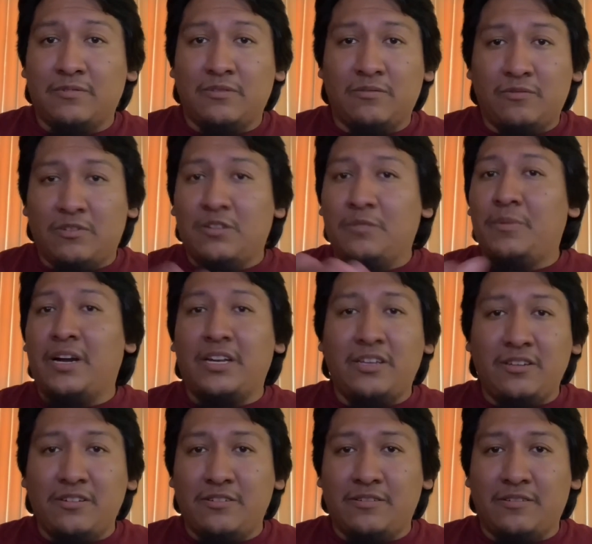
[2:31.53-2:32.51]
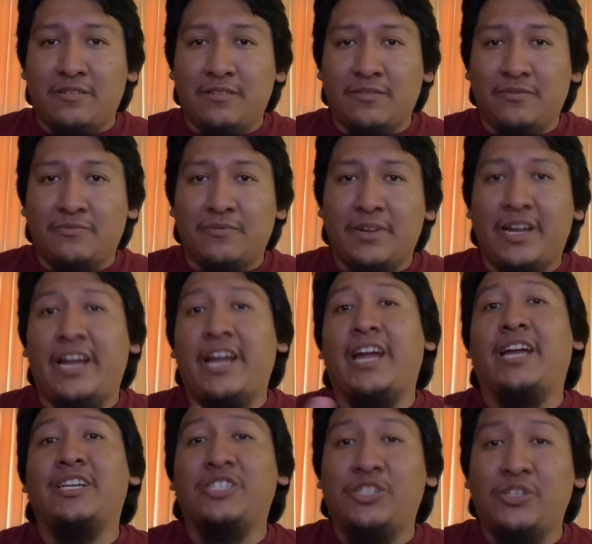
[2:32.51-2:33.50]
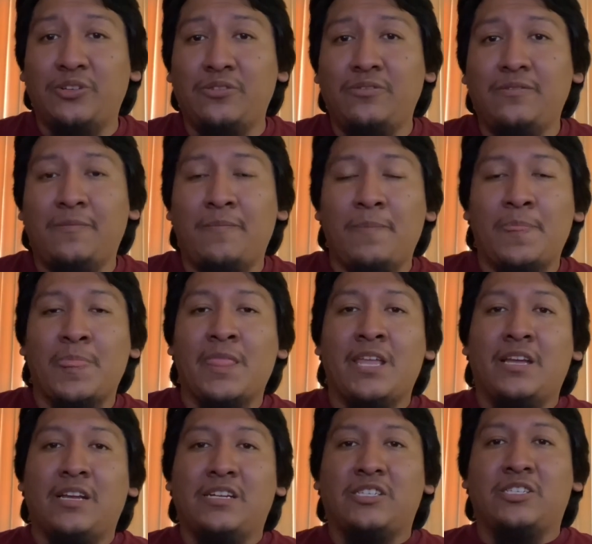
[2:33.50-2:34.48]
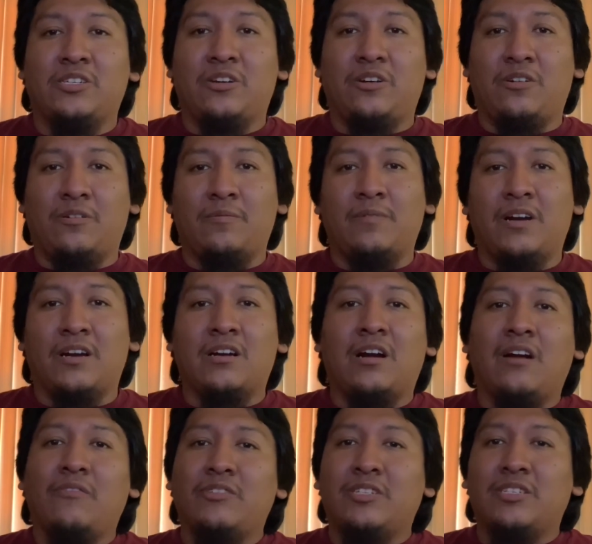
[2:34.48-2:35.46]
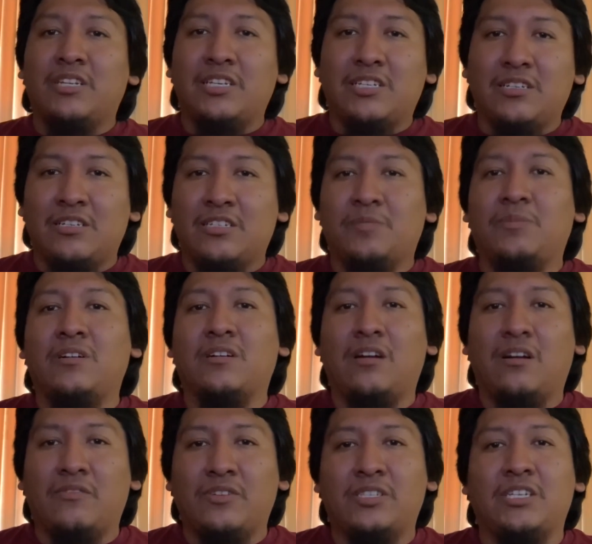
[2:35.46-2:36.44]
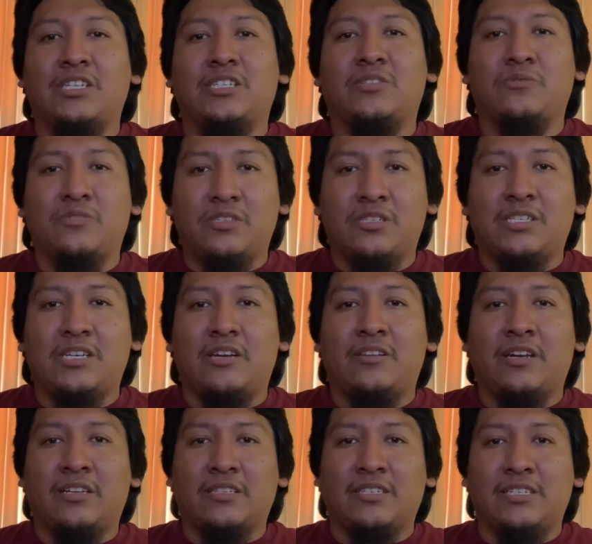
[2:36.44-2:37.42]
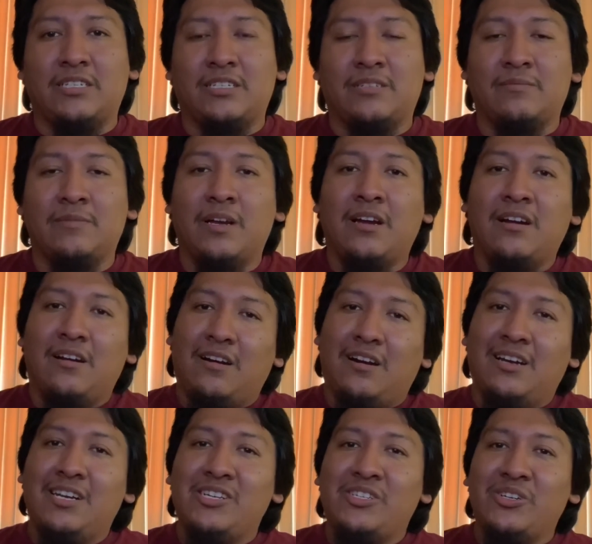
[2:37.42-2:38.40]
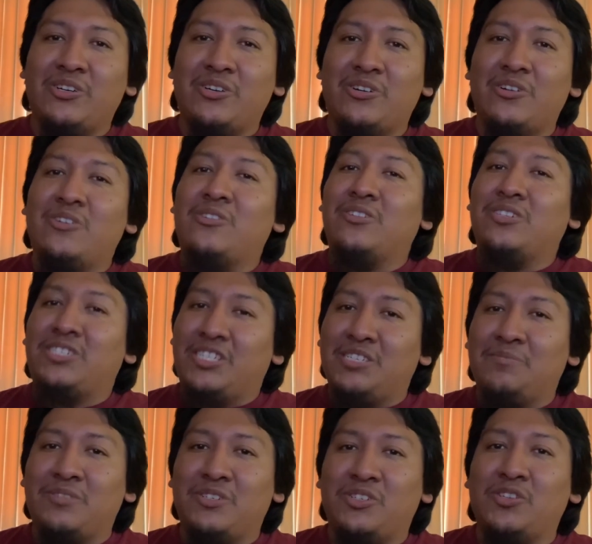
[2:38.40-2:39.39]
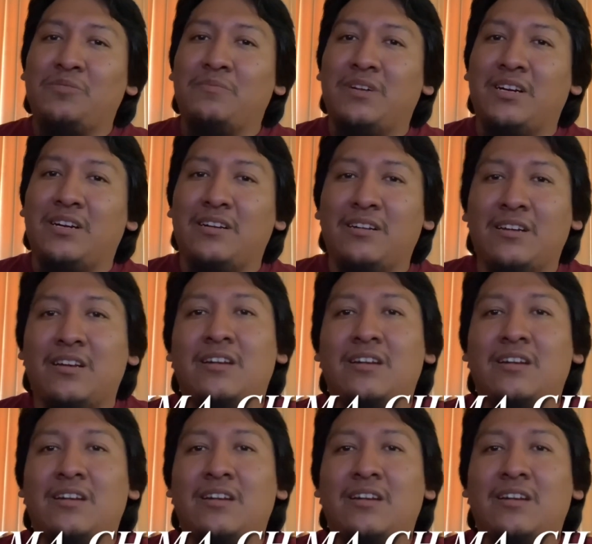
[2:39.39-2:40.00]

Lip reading: what about you? And you? And so a small conversation would sound like this. Halito, chimachugma,